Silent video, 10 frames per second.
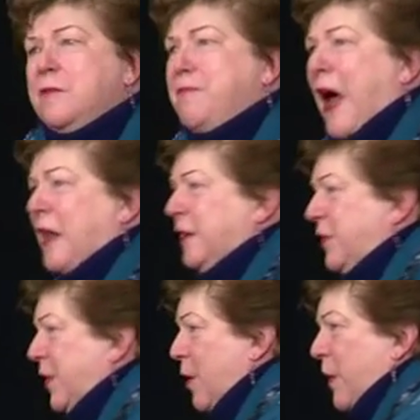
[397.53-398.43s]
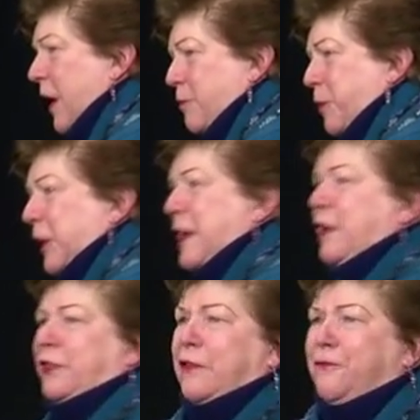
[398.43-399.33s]
balance, you know, we got
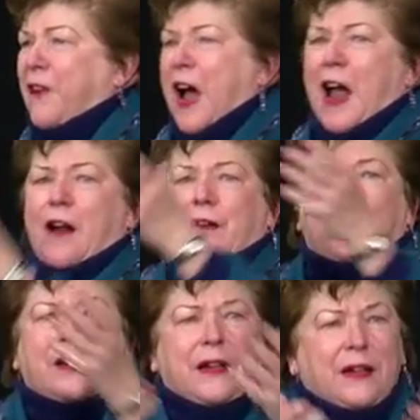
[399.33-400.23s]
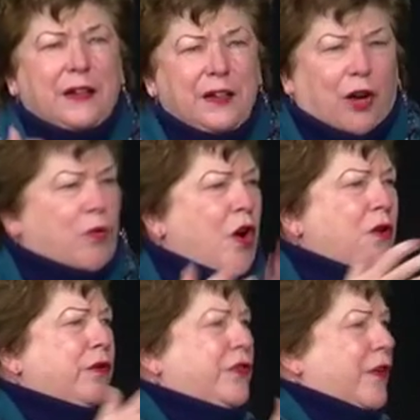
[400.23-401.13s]
police and fire and, you know,
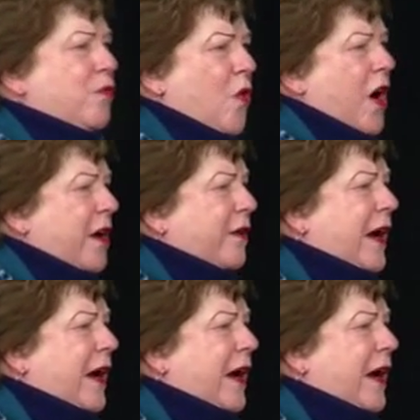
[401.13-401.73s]
roads and water.